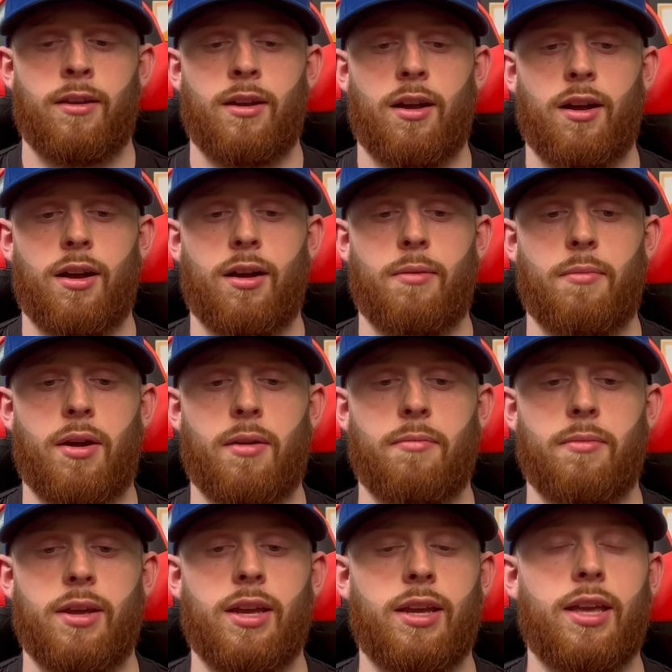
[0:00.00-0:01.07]
Um, I'm
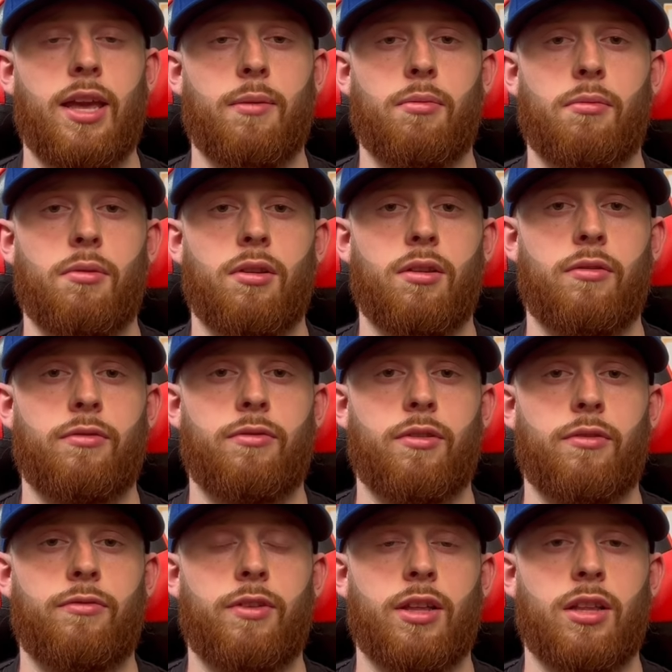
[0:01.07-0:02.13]
incapable of
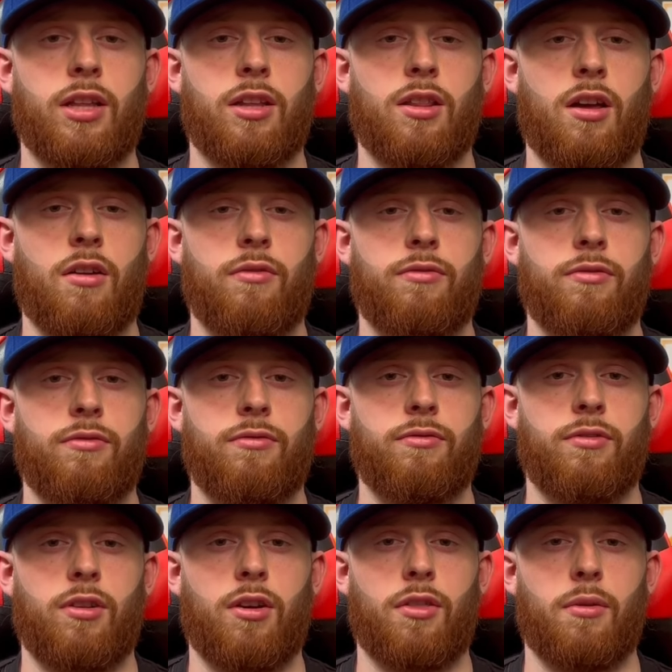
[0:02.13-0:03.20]
feeling love
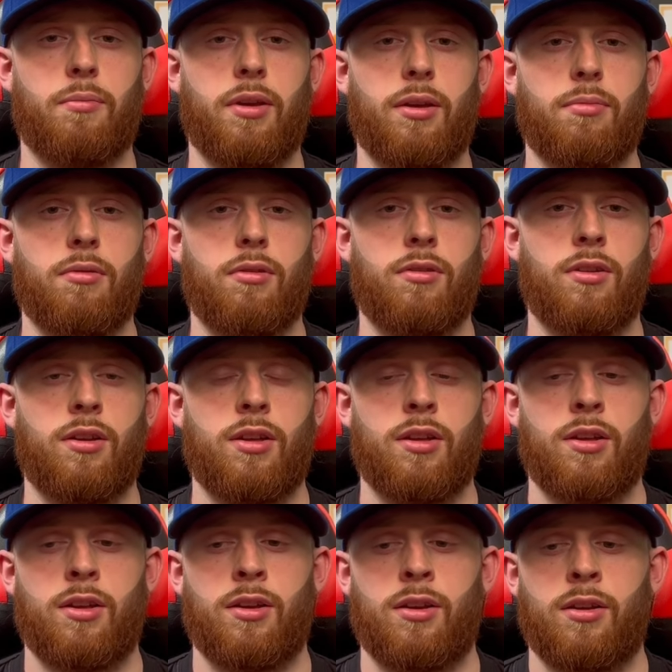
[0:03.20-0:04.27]
for other people.
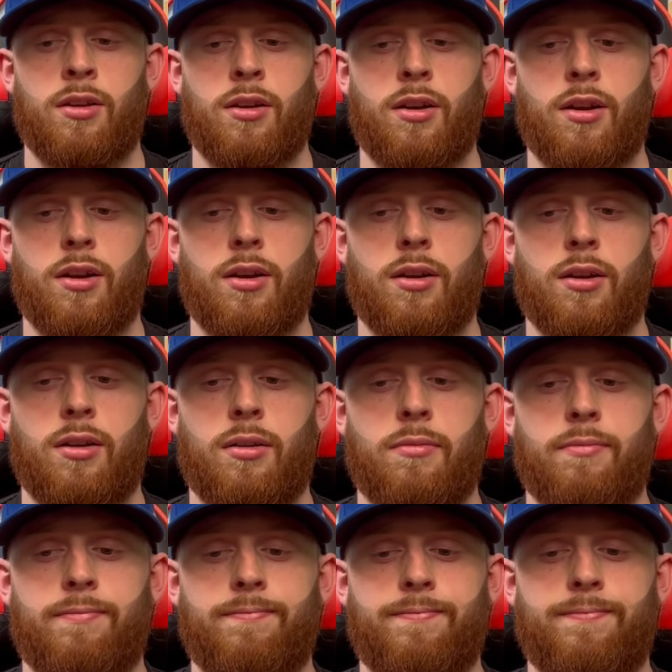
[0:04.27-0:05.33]

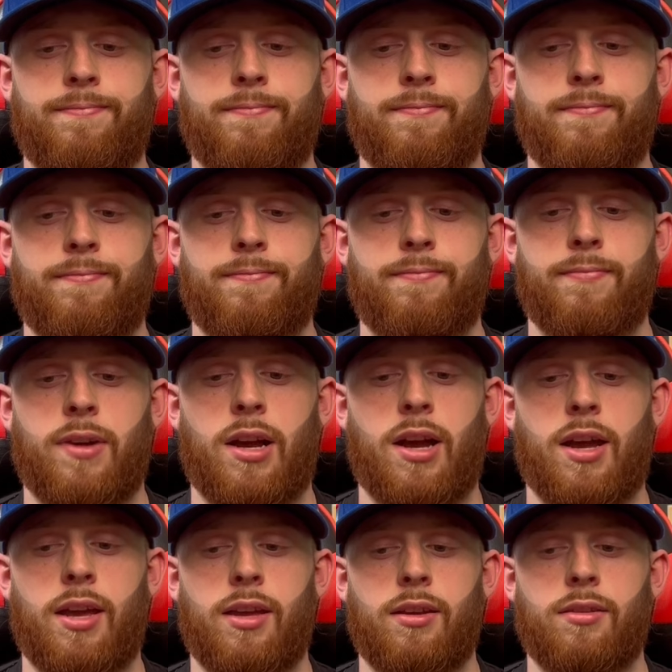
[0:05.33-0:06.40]
Um,
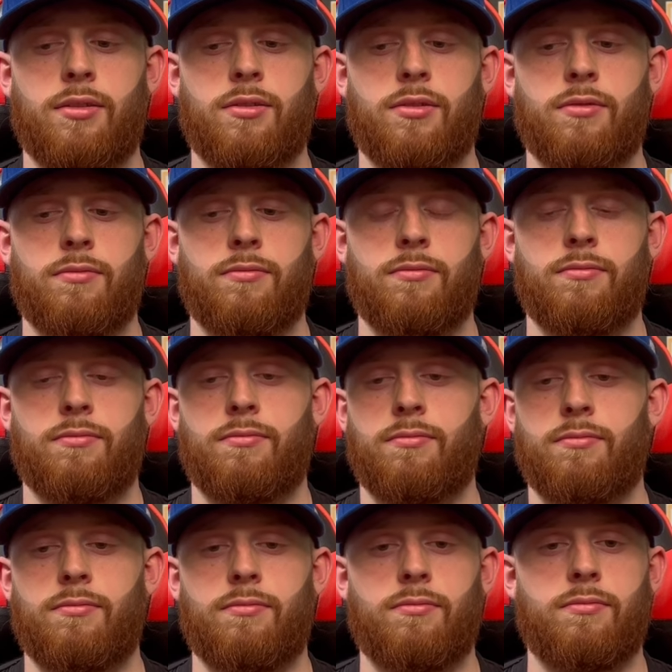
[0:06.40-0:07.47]
I
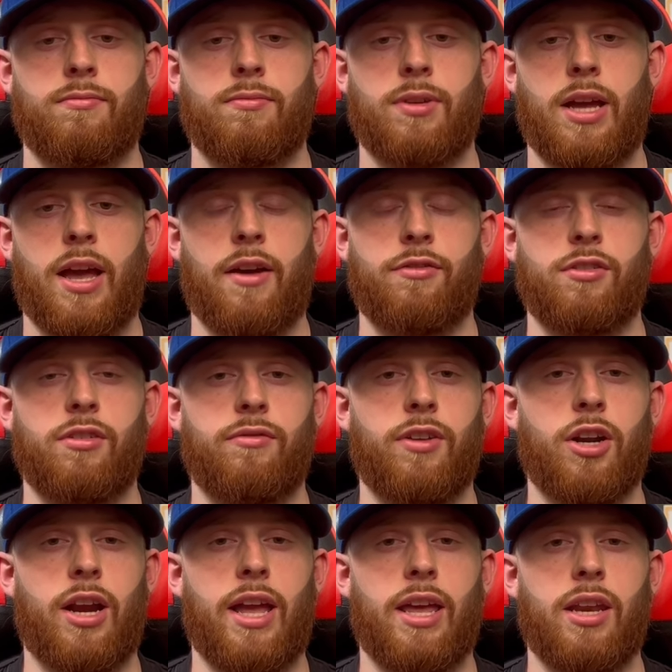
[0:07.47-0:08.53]
have
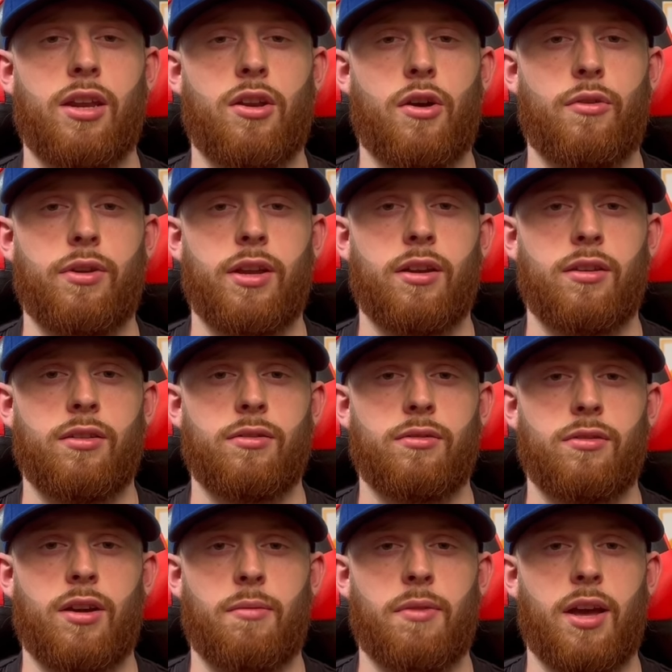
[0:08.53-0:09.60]
severe anhedonia.
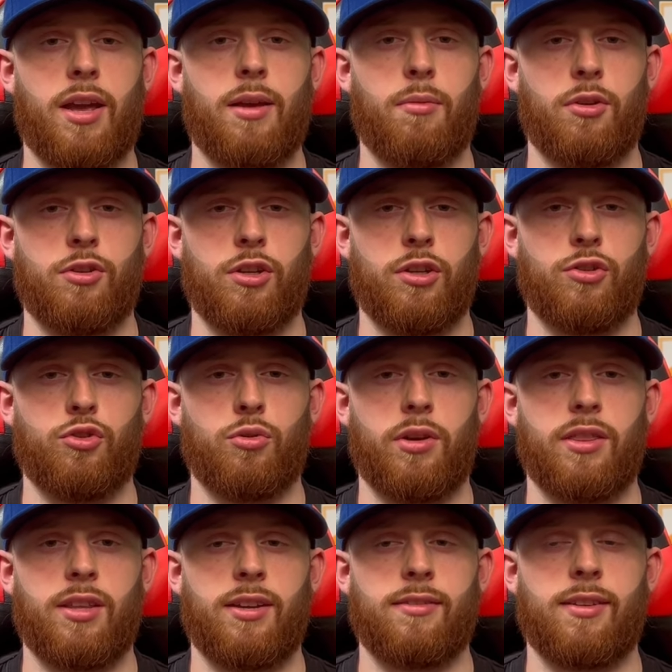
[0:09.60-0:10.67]
I'm not able to enjoy
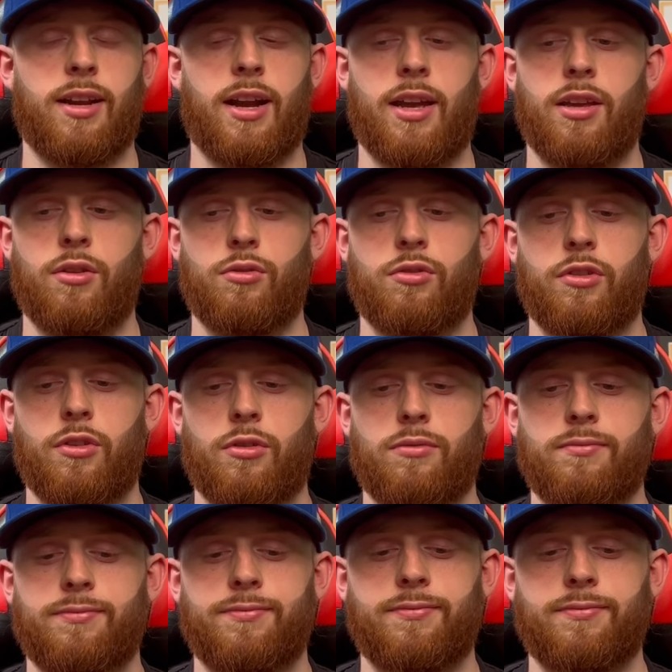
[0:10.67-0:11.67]
things like I used to.